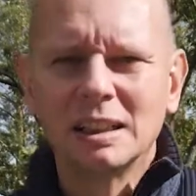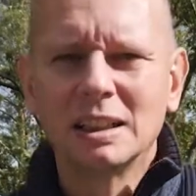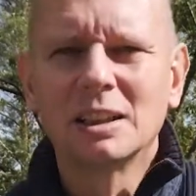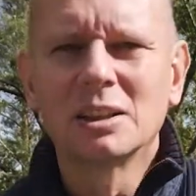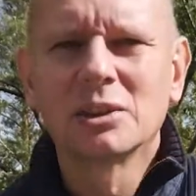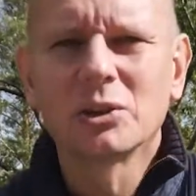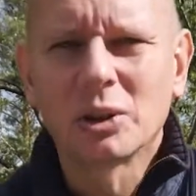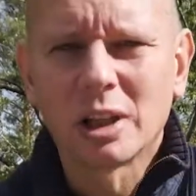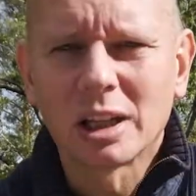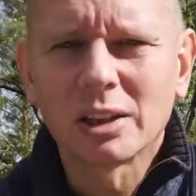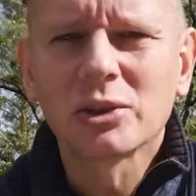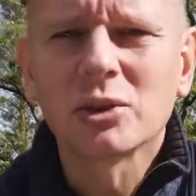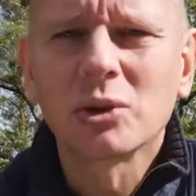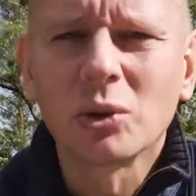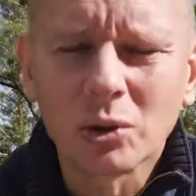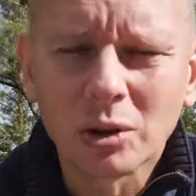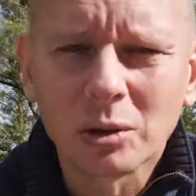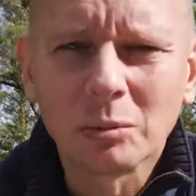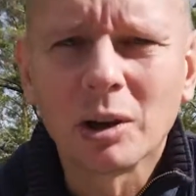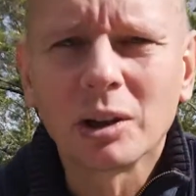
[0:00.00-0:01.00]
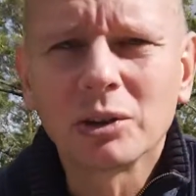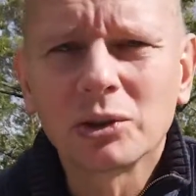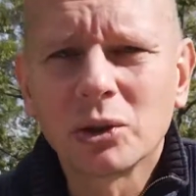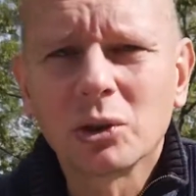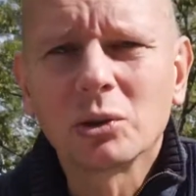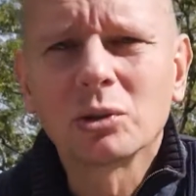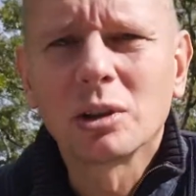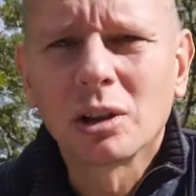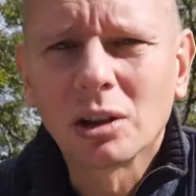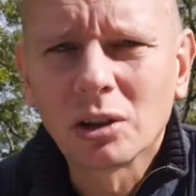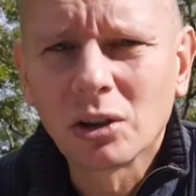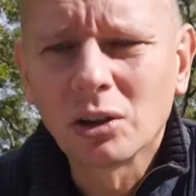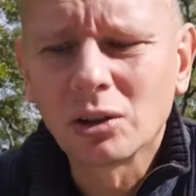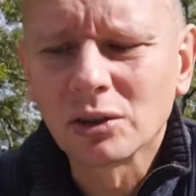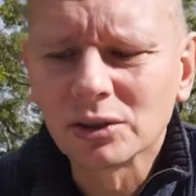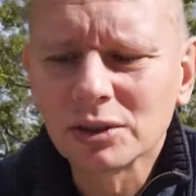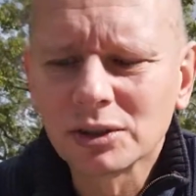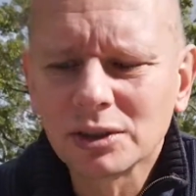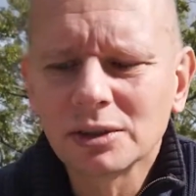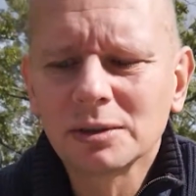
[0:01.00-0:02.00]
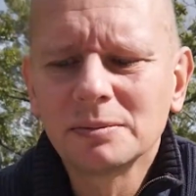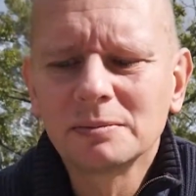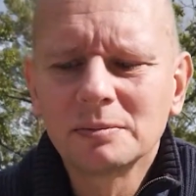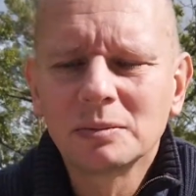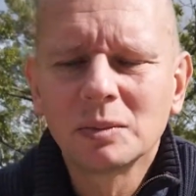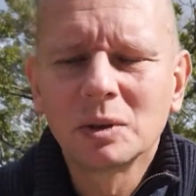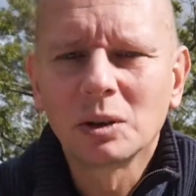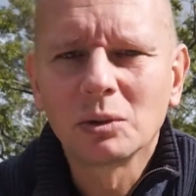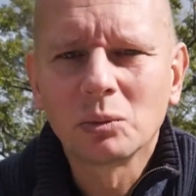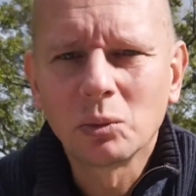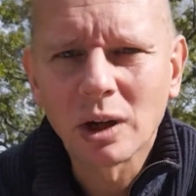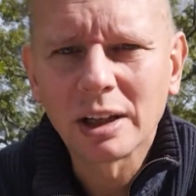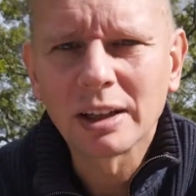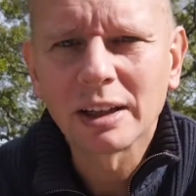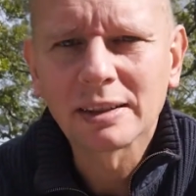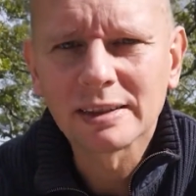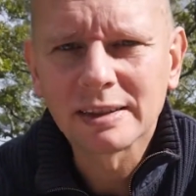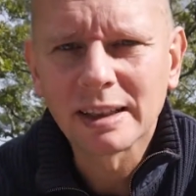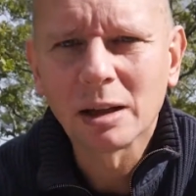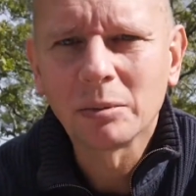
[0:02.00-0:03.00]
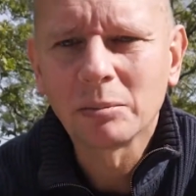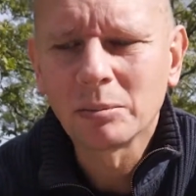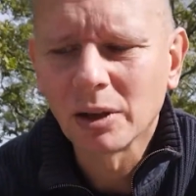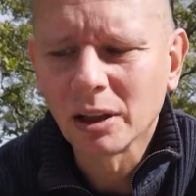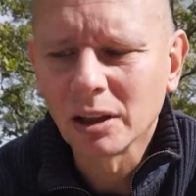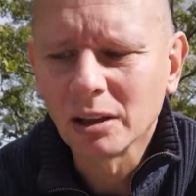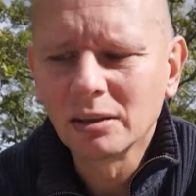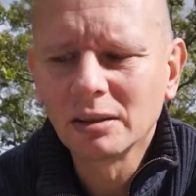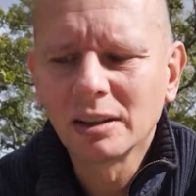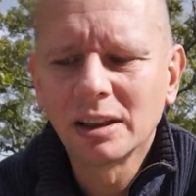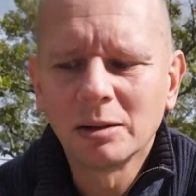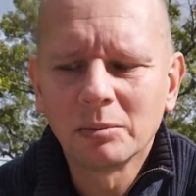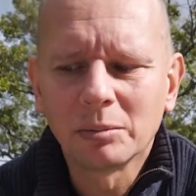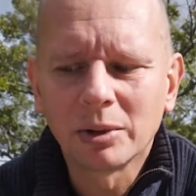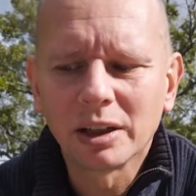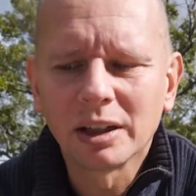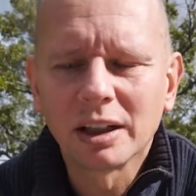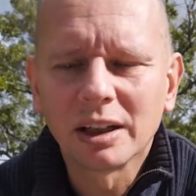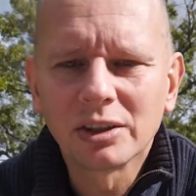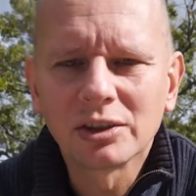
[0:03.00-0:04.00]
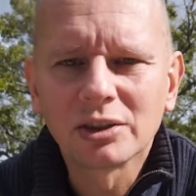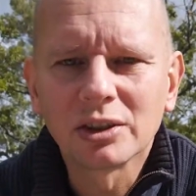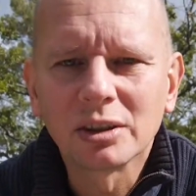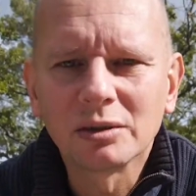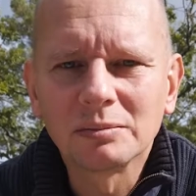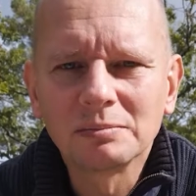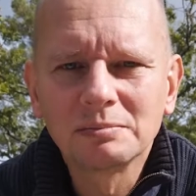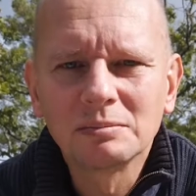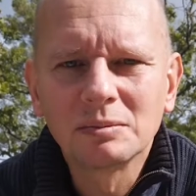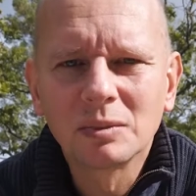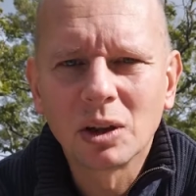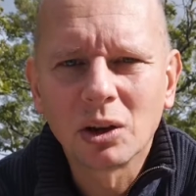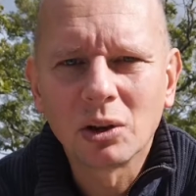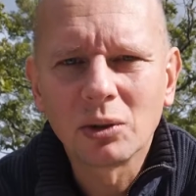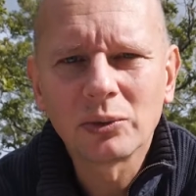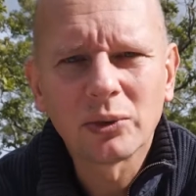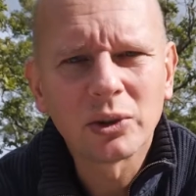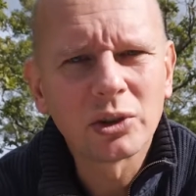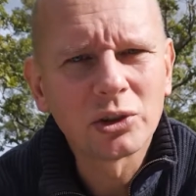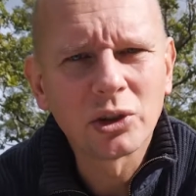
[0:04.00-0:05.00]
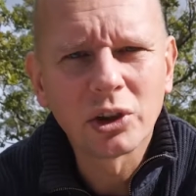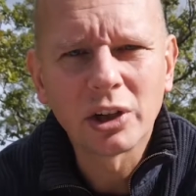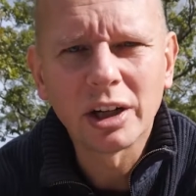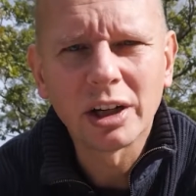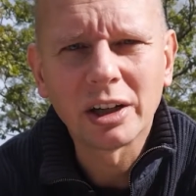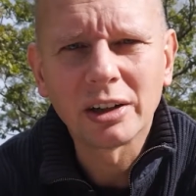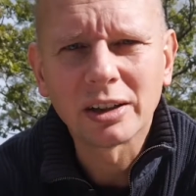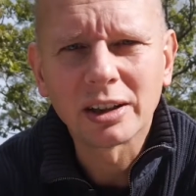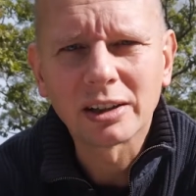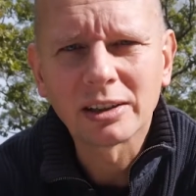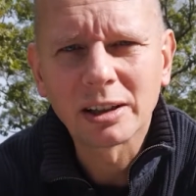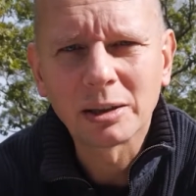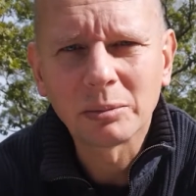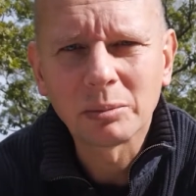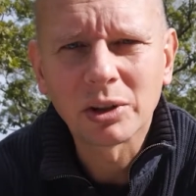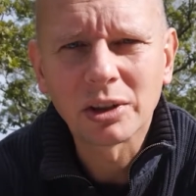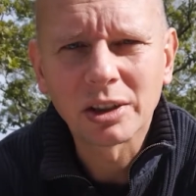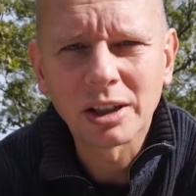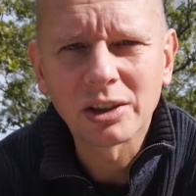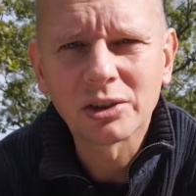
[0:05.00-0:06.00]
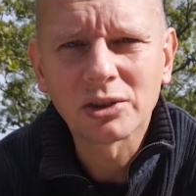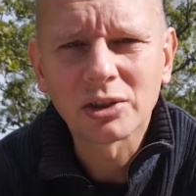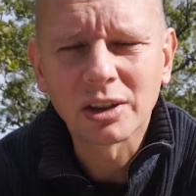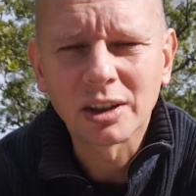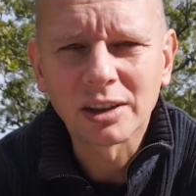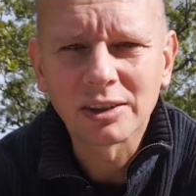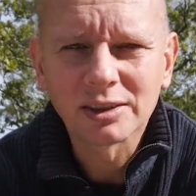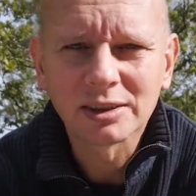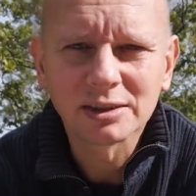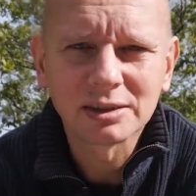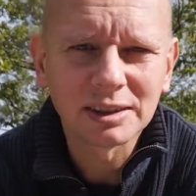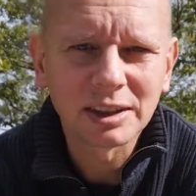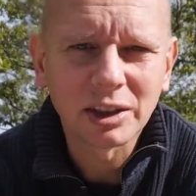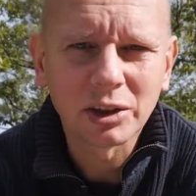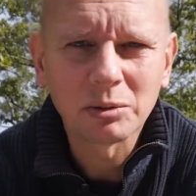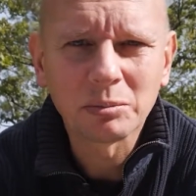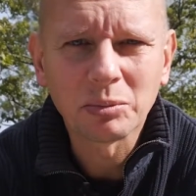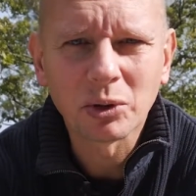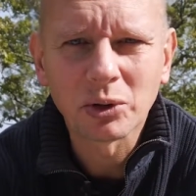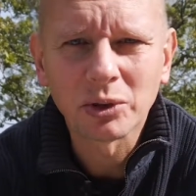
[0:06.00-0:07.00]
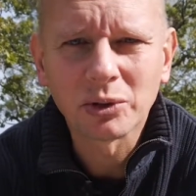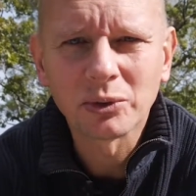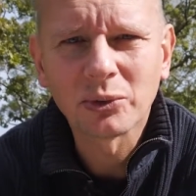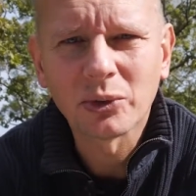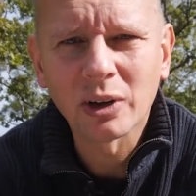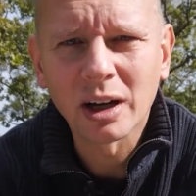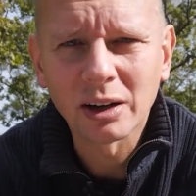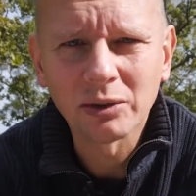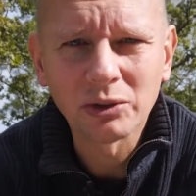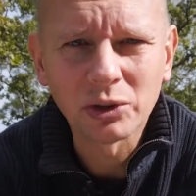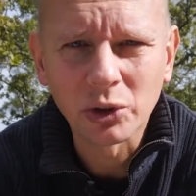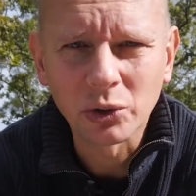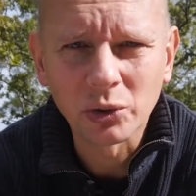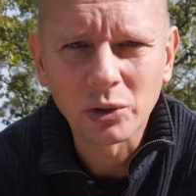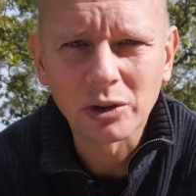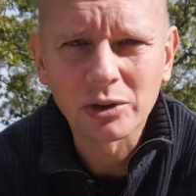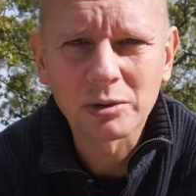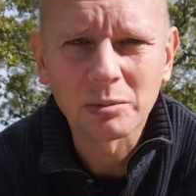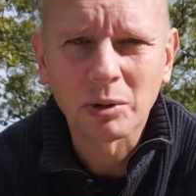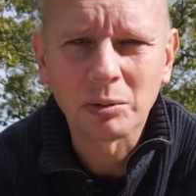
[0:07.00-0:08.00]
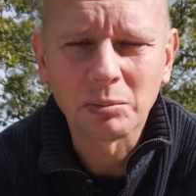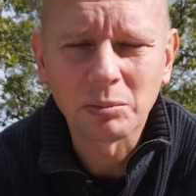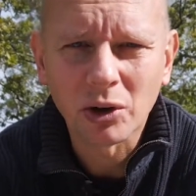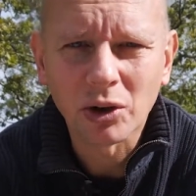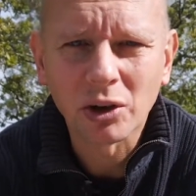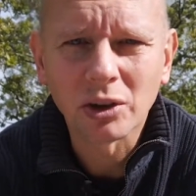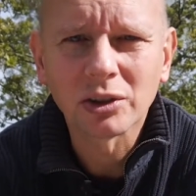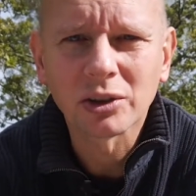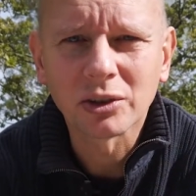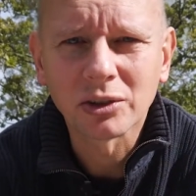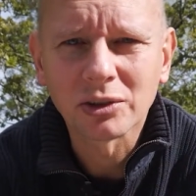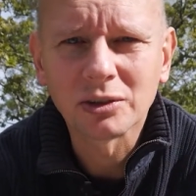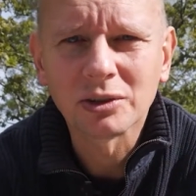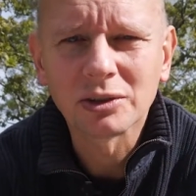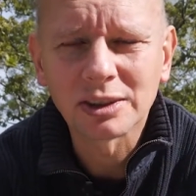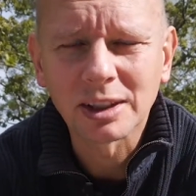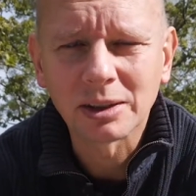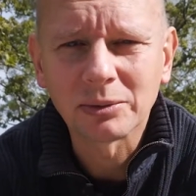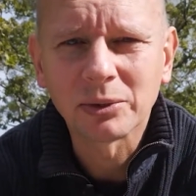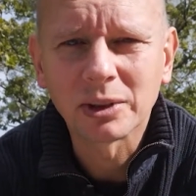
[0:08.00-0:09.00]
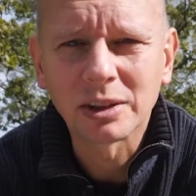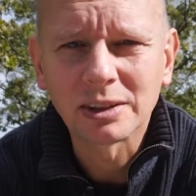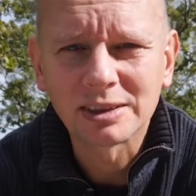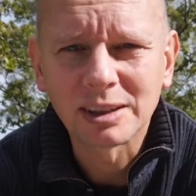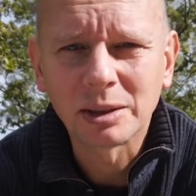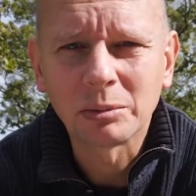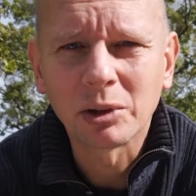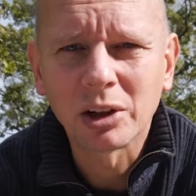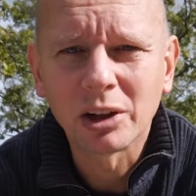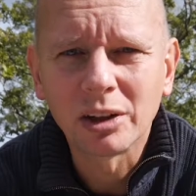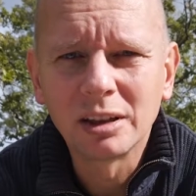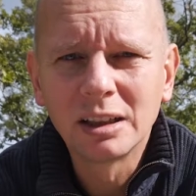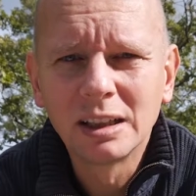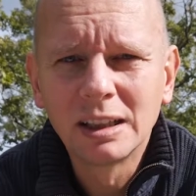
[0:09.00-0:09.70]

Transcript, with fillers: So let's talk about total cost. One example, impregnation. Often you hear that impregnation is zero point five euros per part or something similar.